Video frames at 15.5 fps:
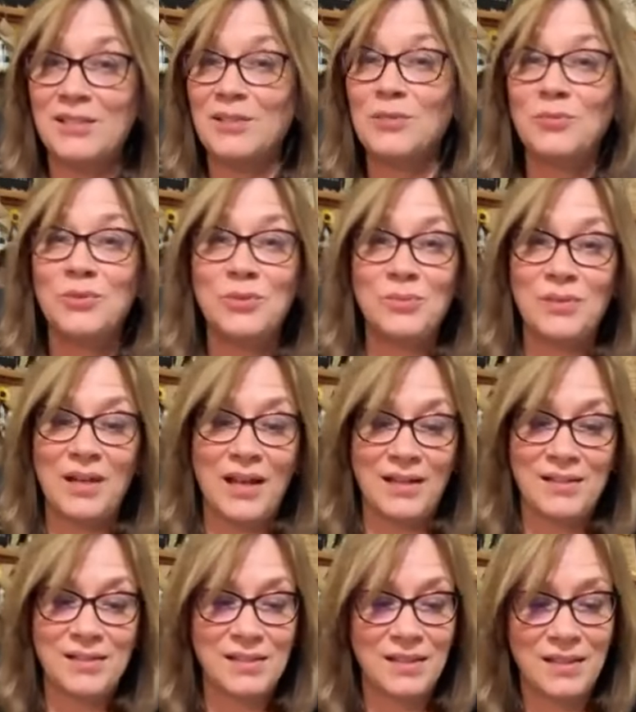So you do
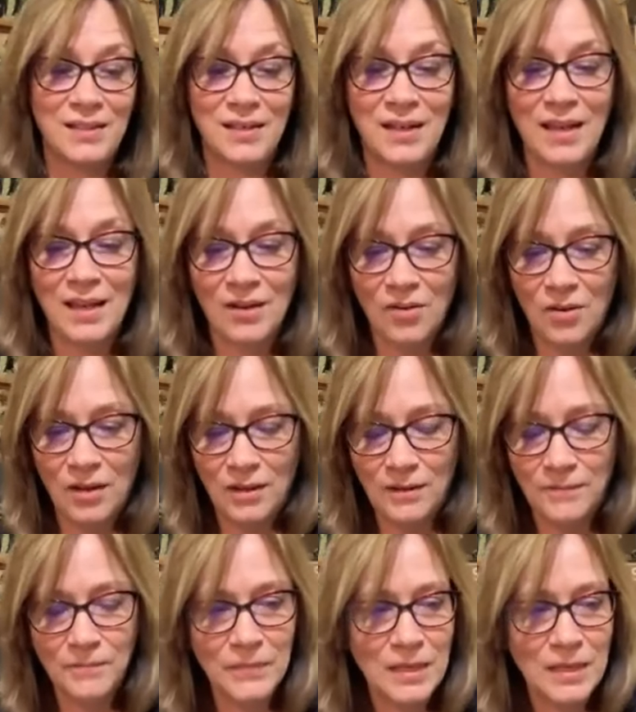not see it at all.